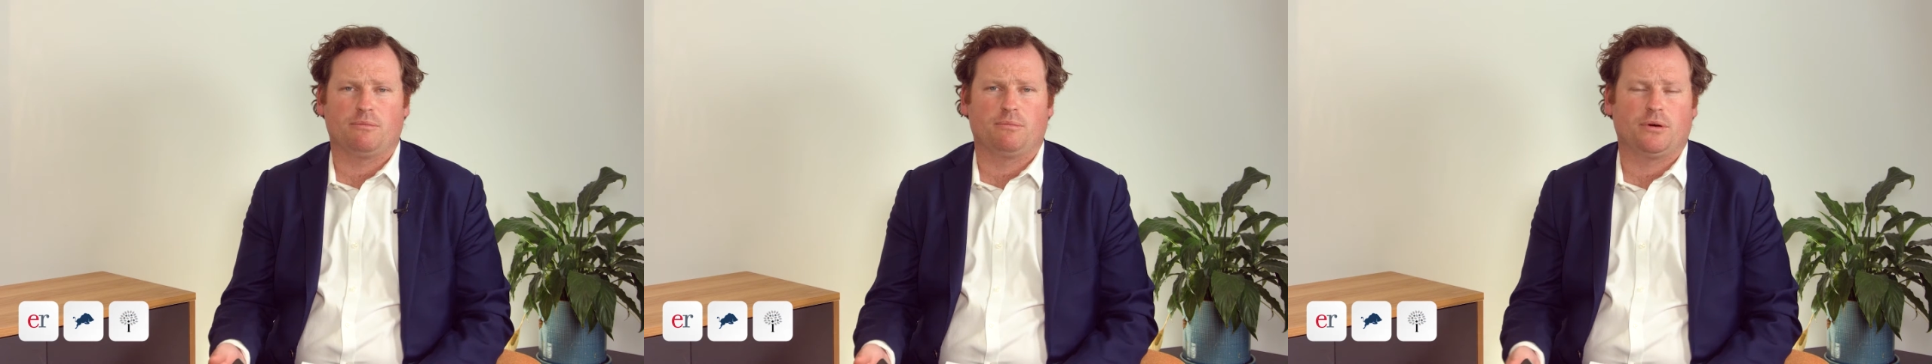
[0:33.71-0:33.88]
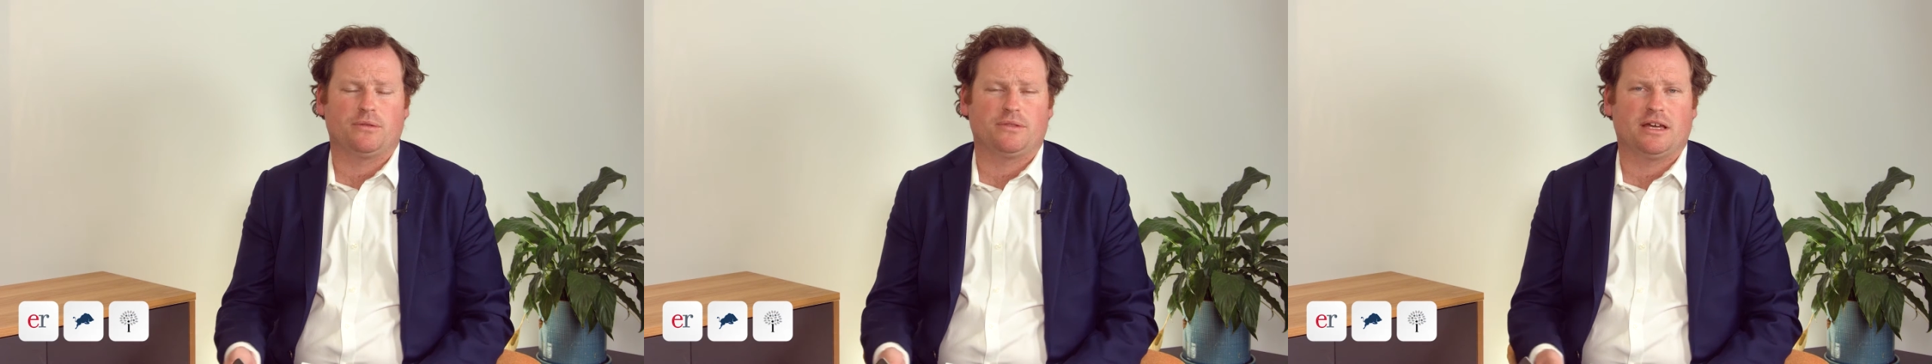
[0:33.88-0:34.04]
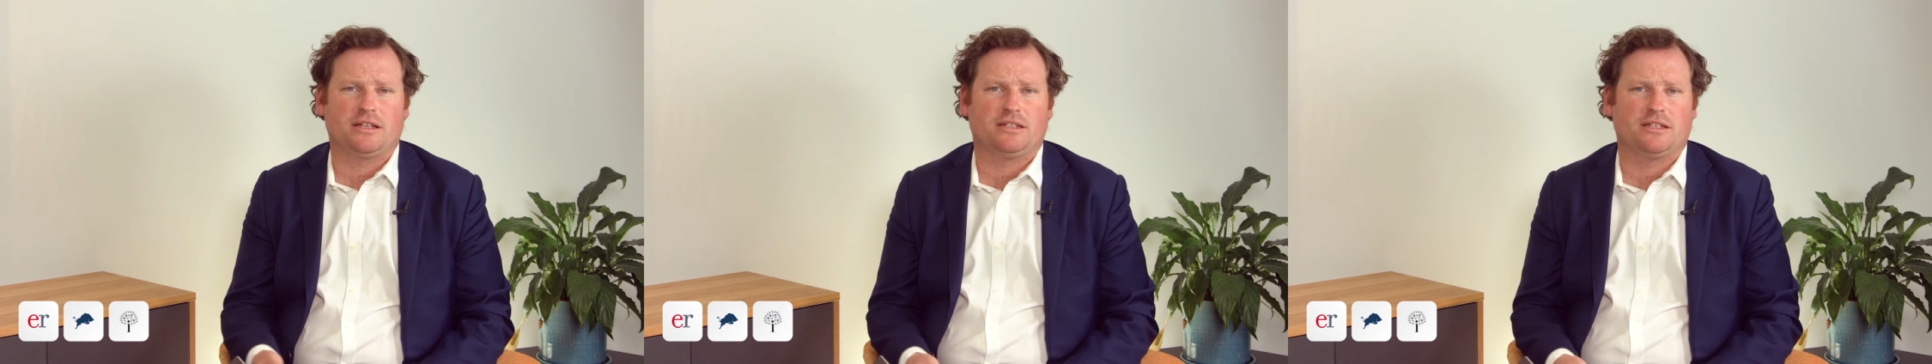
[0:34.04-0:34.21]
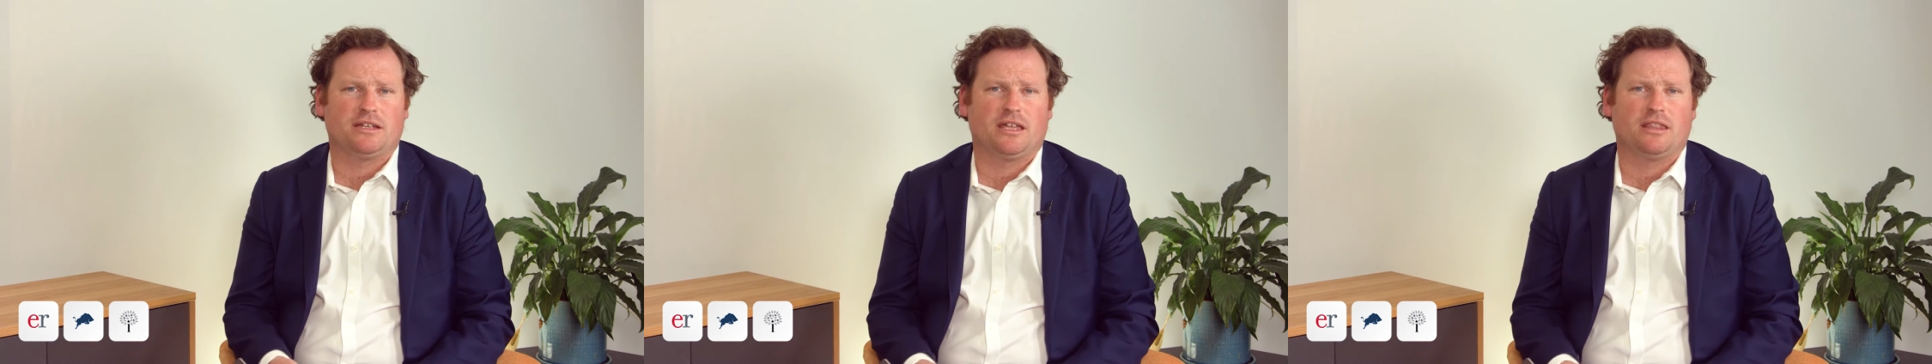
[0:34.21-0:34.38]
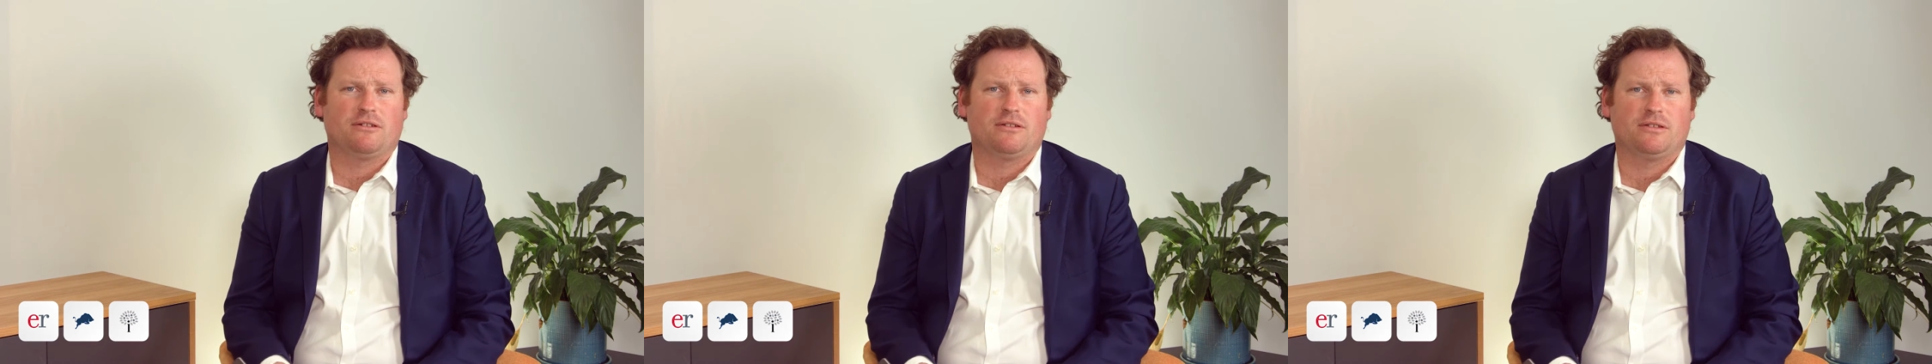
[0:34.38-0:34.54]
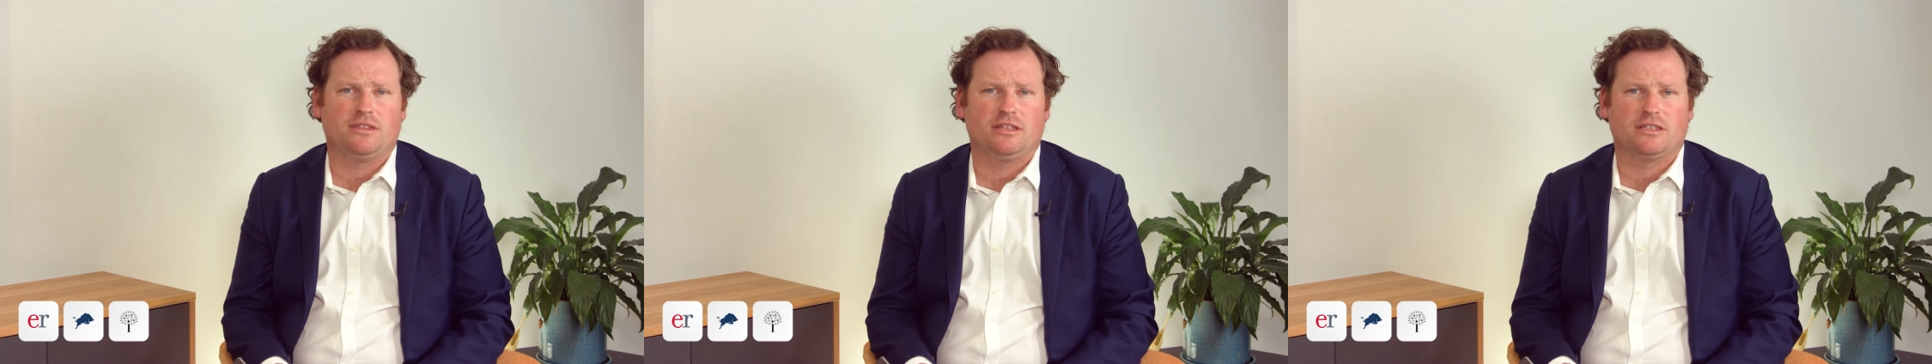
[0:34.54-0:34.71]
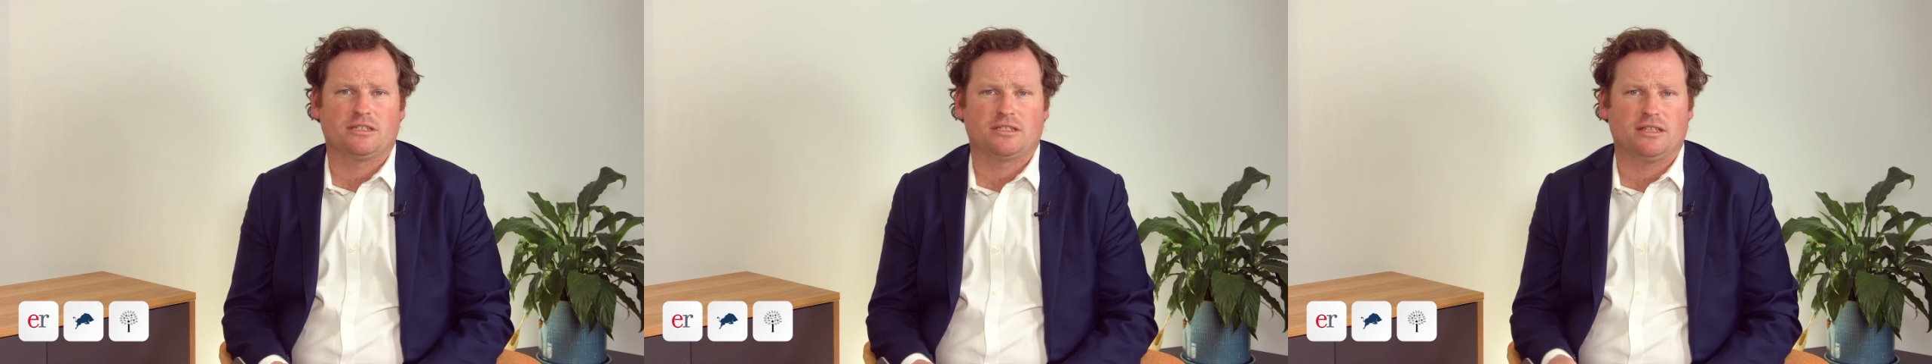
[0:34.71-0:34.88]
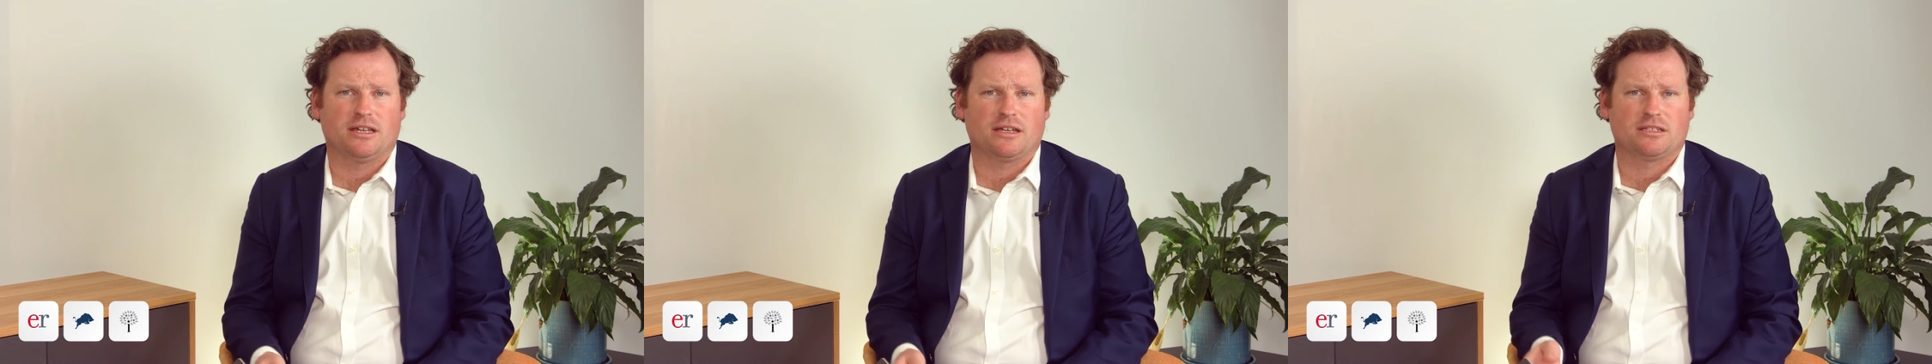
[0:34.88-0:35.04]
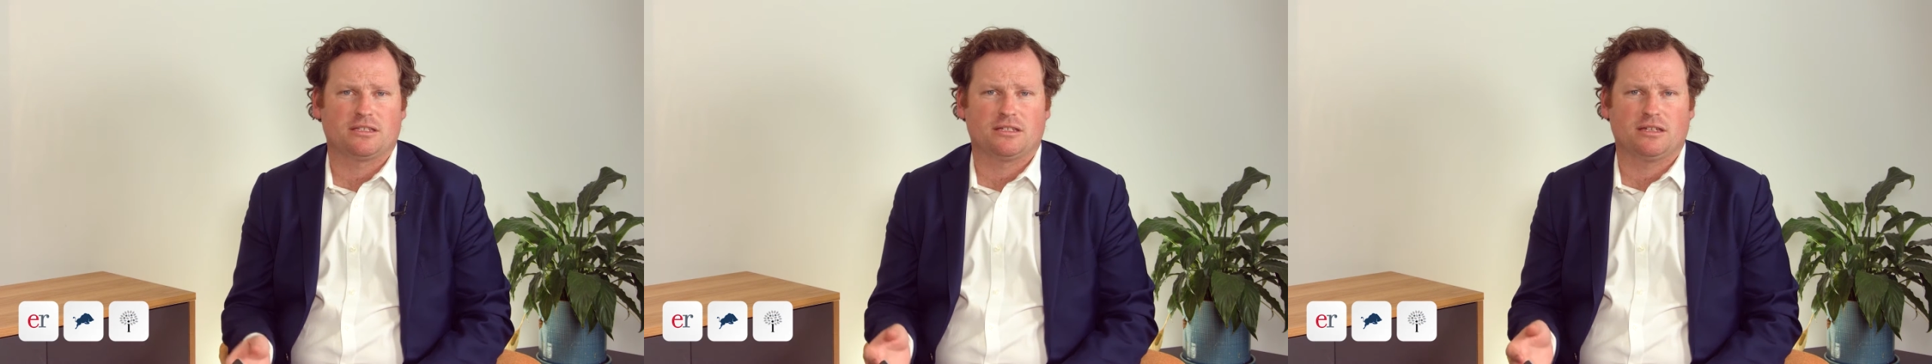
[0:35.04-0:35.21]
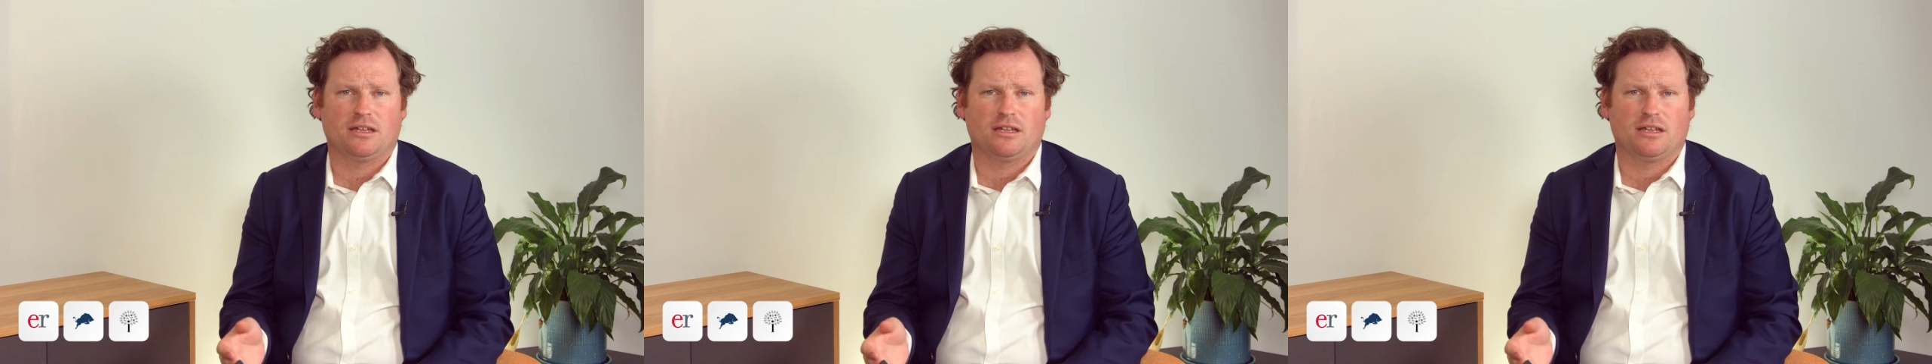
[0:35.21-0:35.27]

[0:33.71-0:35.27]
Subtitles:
put that together in this next